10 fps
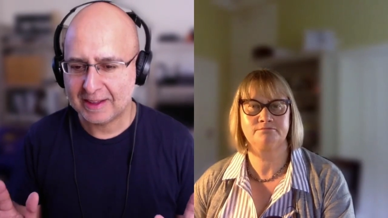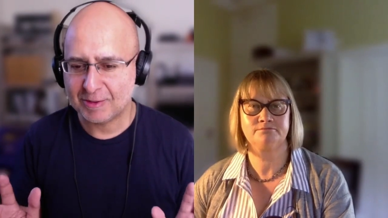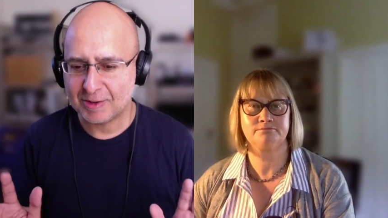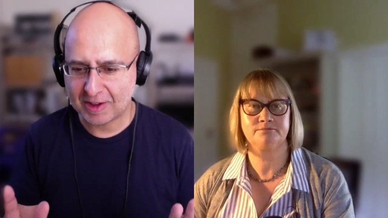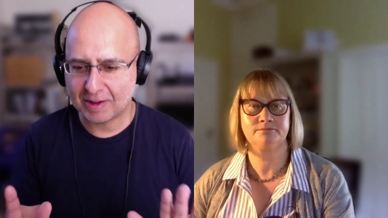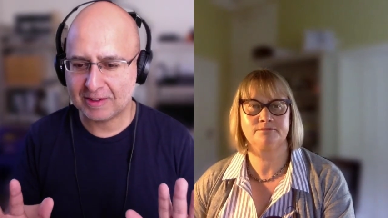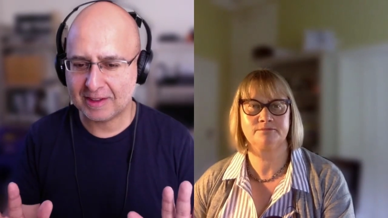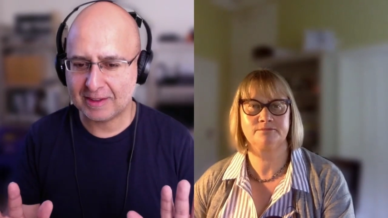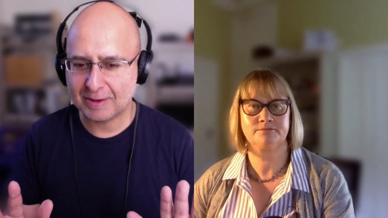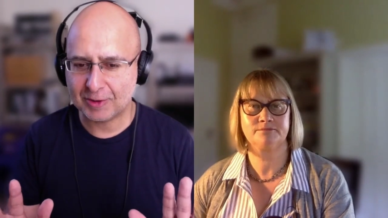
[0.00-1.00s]
Speaker 1: result
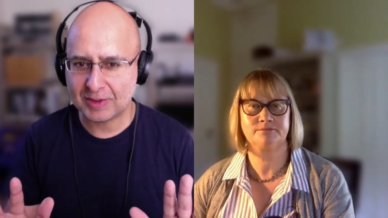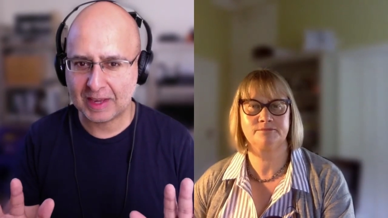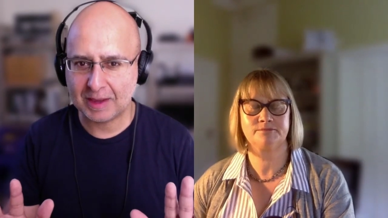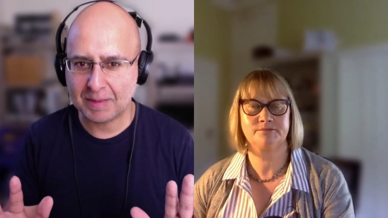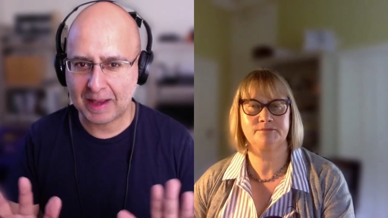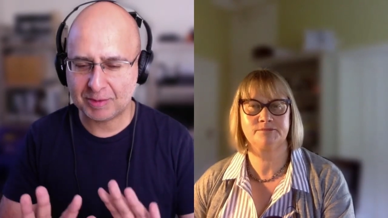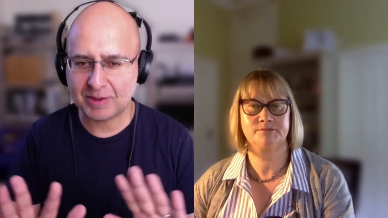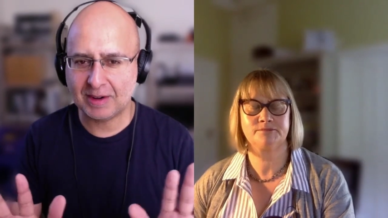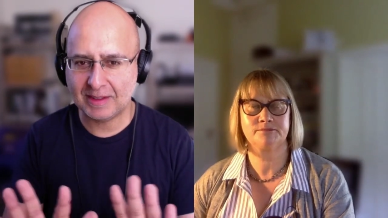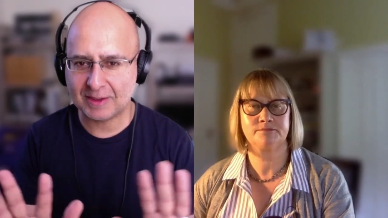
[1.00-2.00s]
in your team
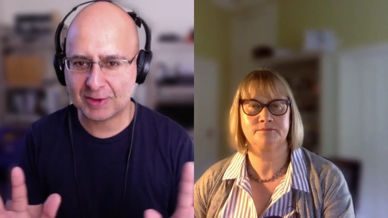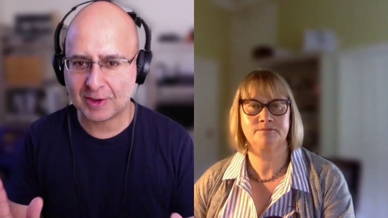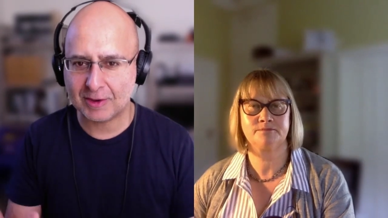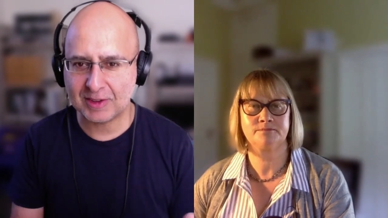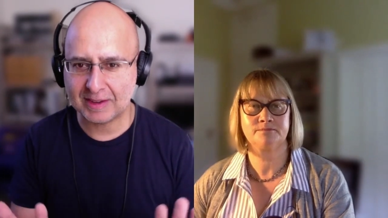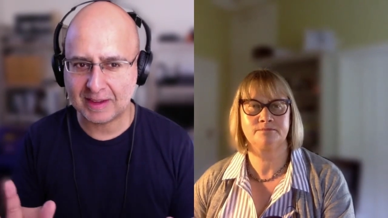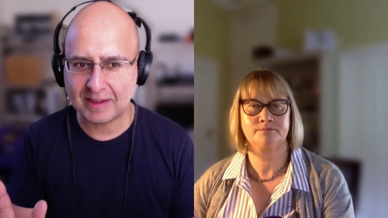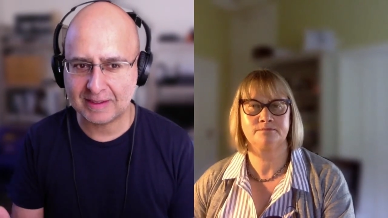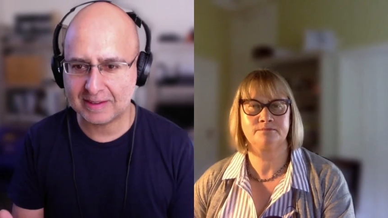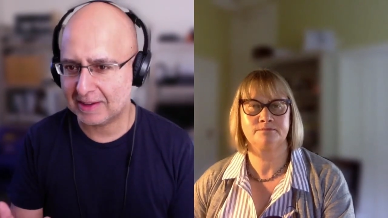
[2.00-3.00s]
absolutely dissociating
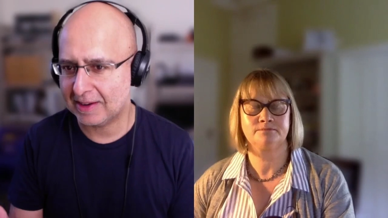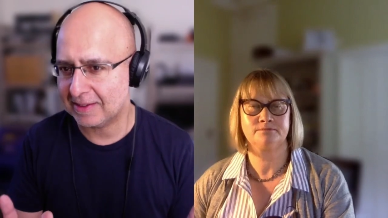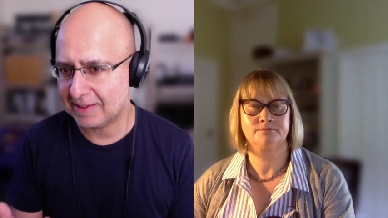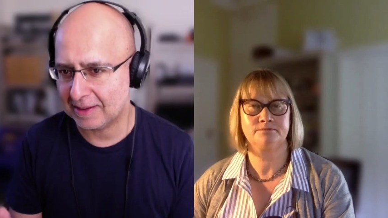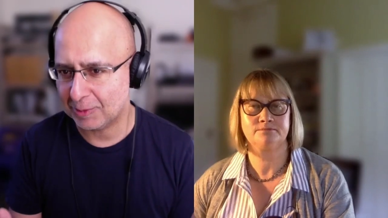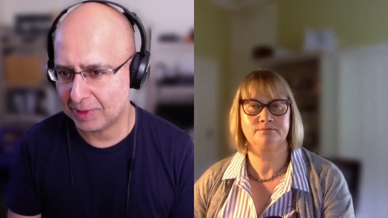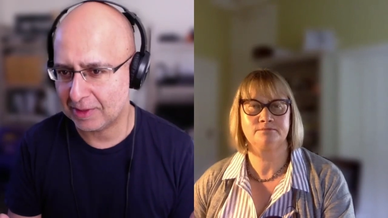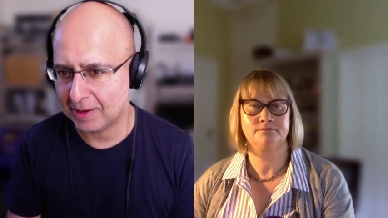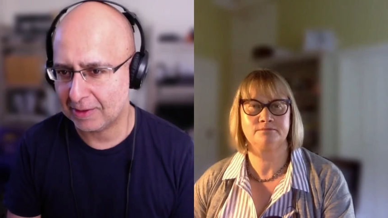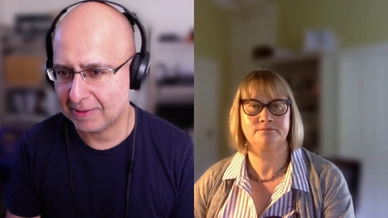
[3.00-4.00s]
and disconnecting with
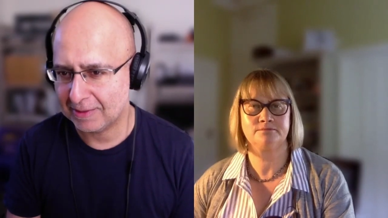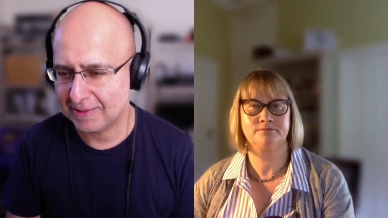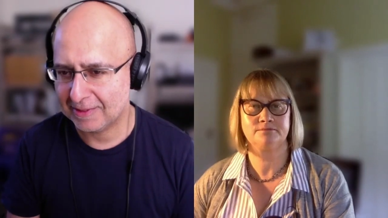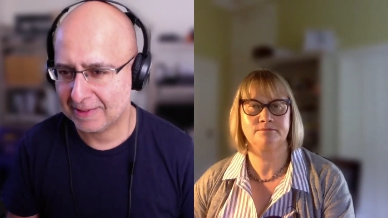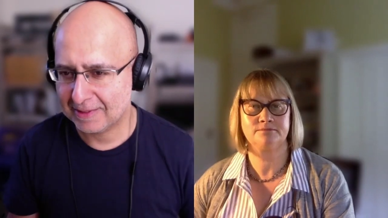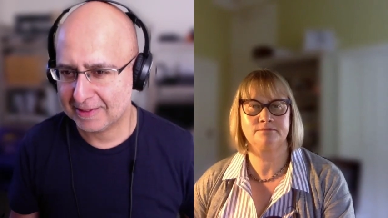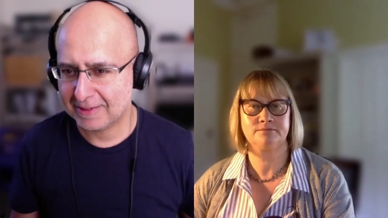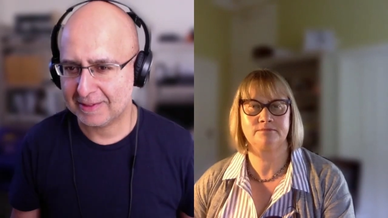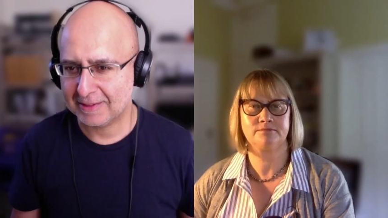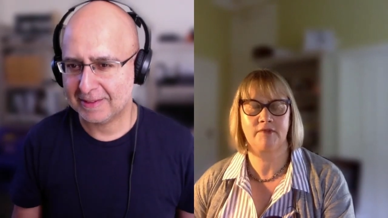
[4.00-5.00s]
you.
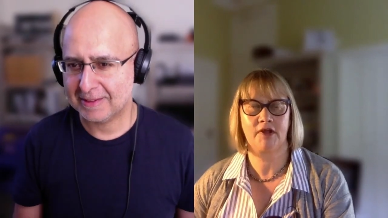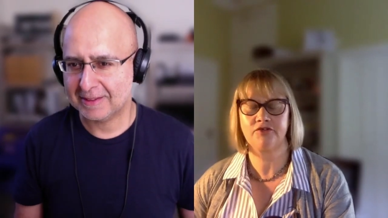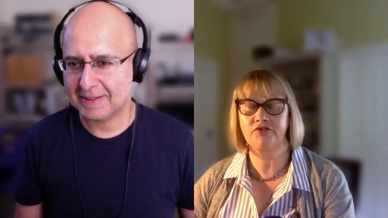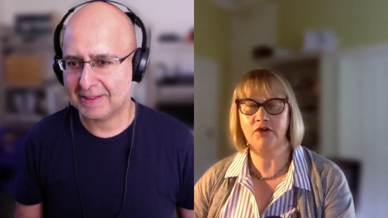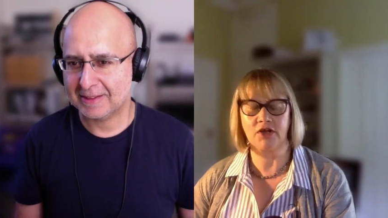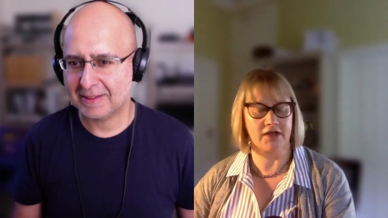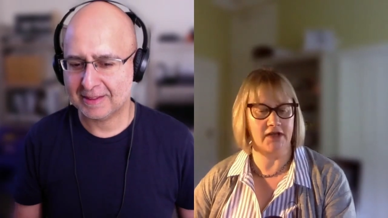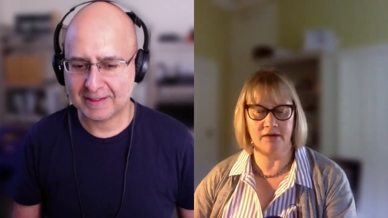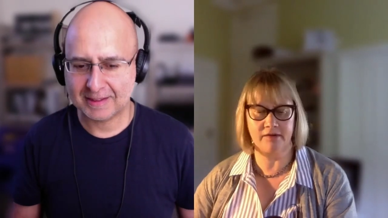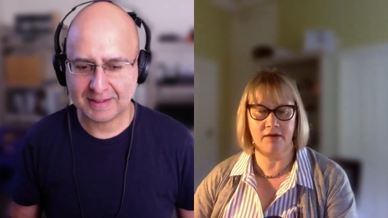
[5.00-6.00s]
Speaker 2: Totally.
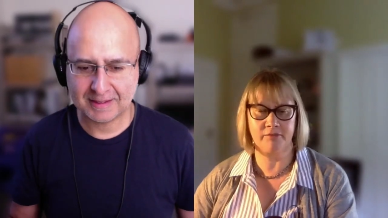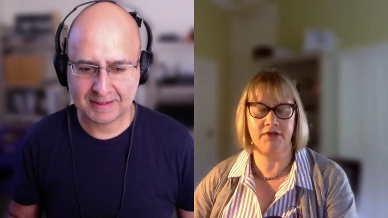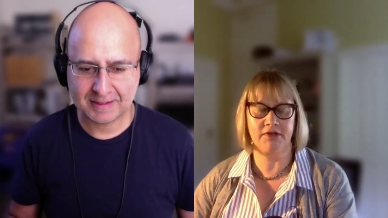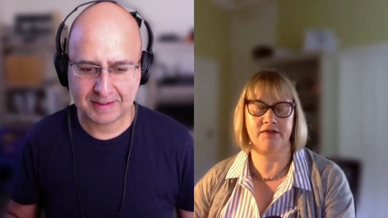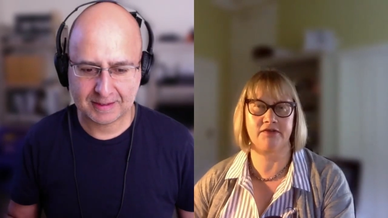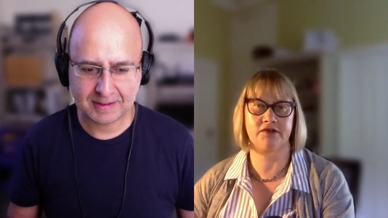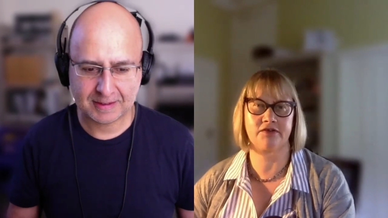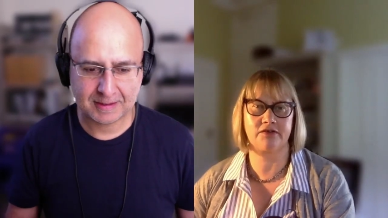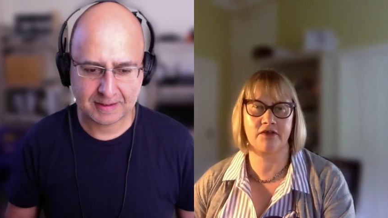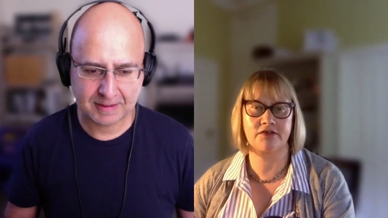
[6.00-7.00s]
I, I mean, the
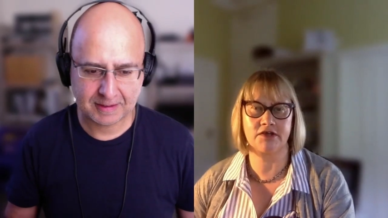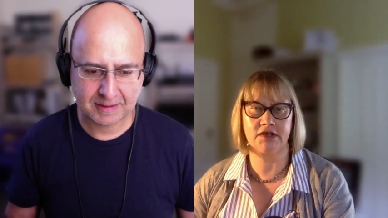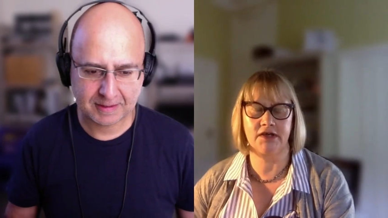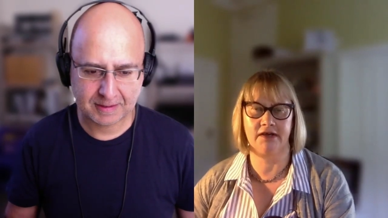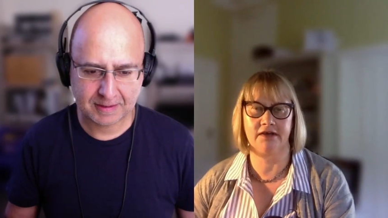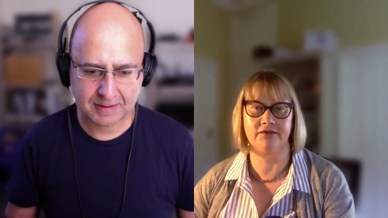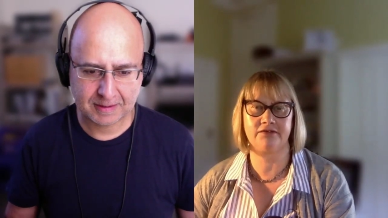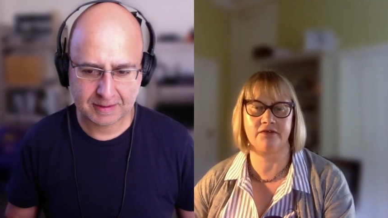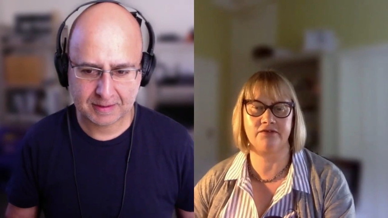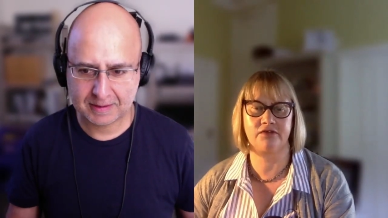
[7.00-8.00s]
the thing is,
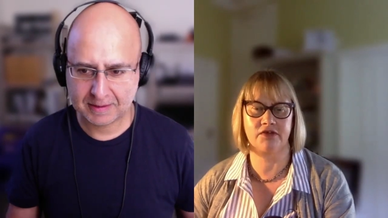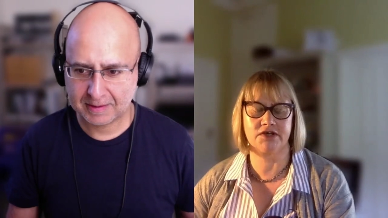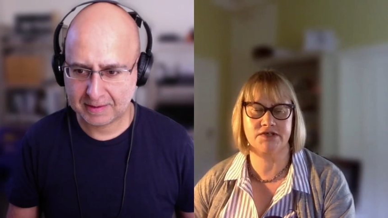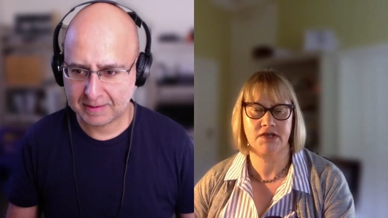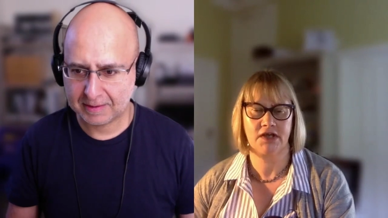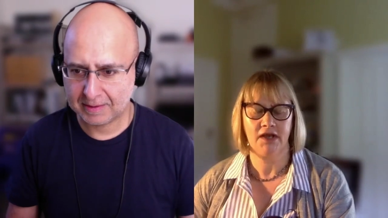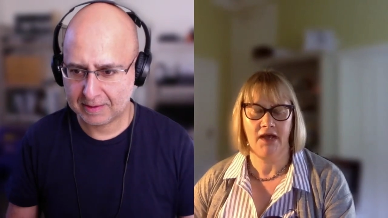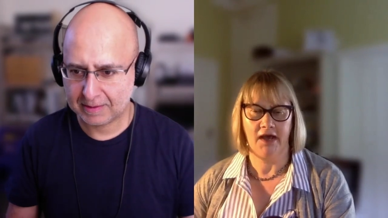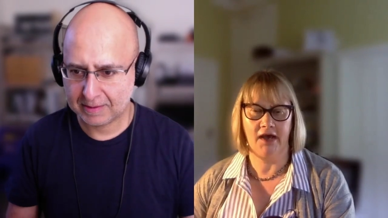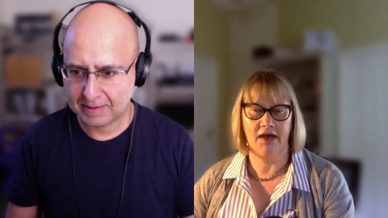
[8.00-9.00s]
is that
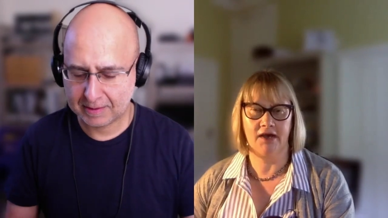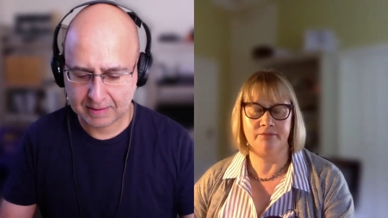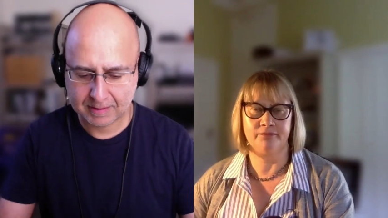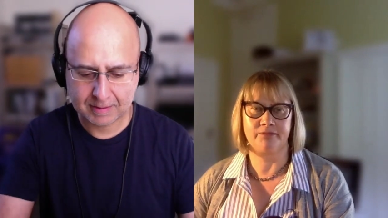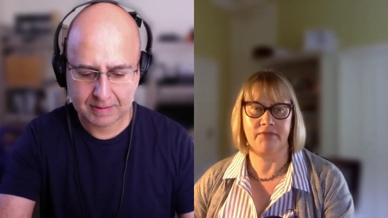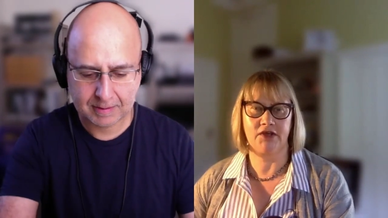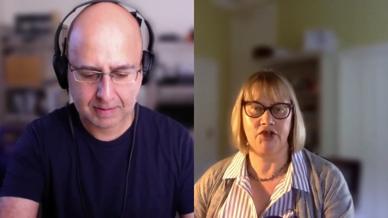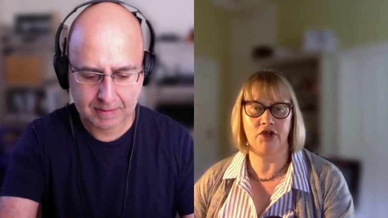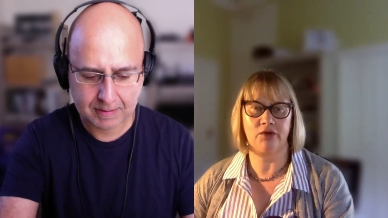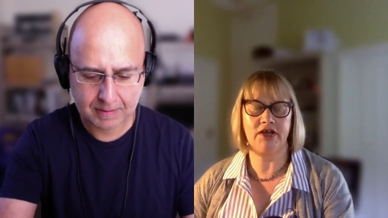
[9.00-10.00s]
um, you
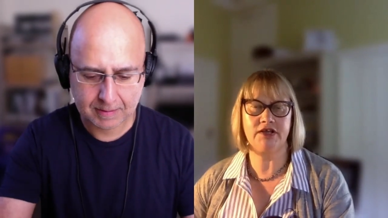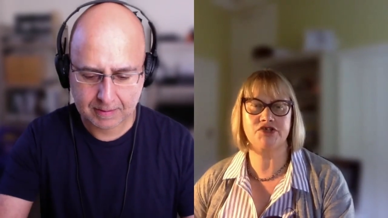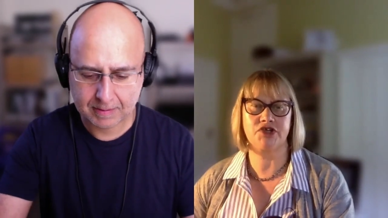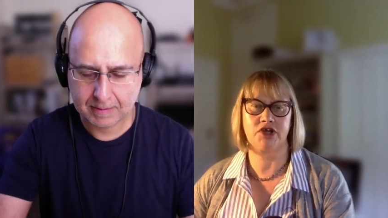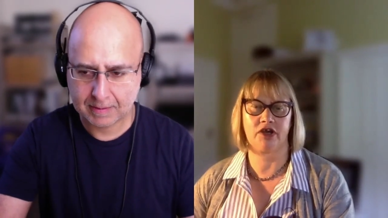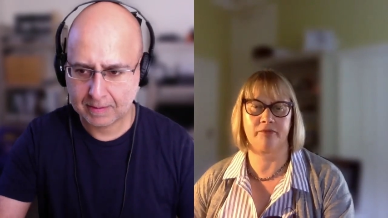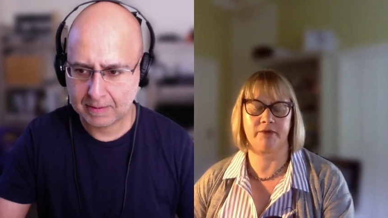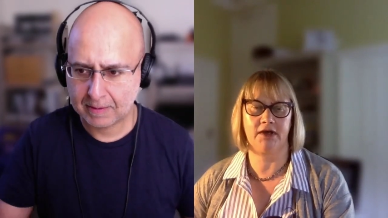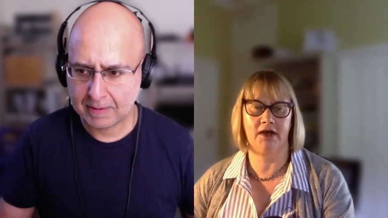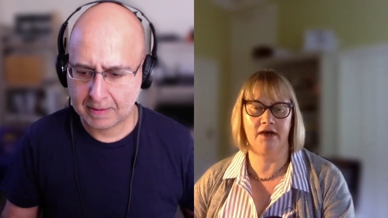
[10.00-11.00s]
know leadership
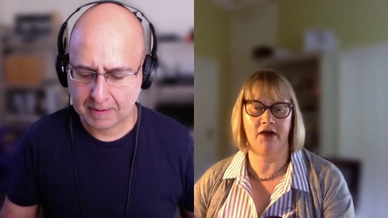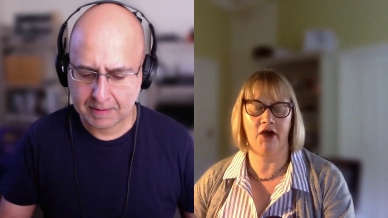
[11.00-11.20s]
uh,